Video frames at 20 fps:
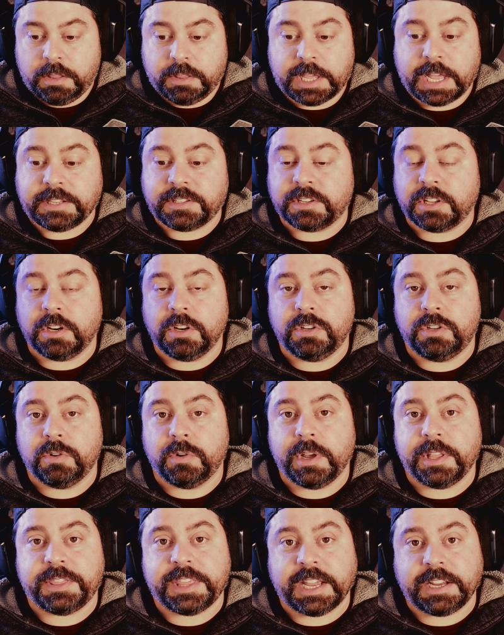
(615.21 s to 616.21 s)
That's going to
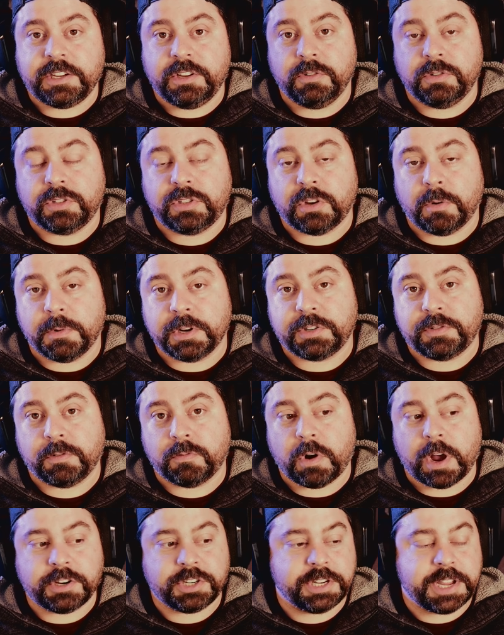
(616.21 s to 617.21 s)
do it. Thank you so much for
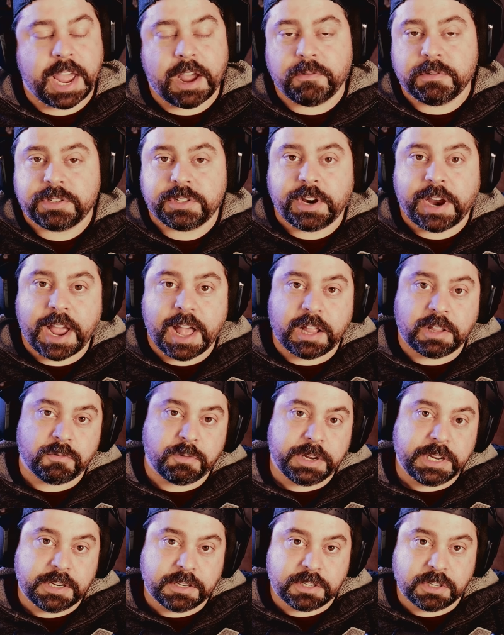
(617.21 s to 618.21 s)
watching. How was your
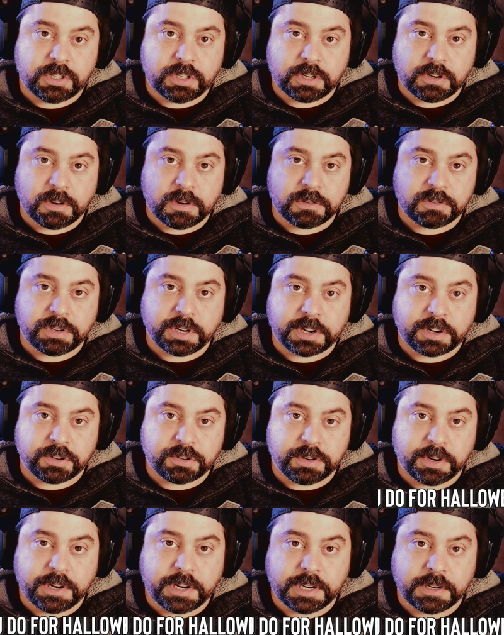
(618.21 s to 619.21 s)
Halloween? Did you go out
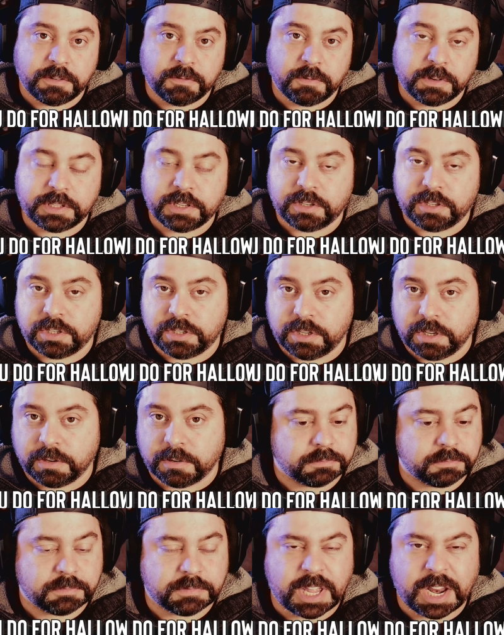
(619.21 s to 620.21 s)
trick-or-treating? What did you do?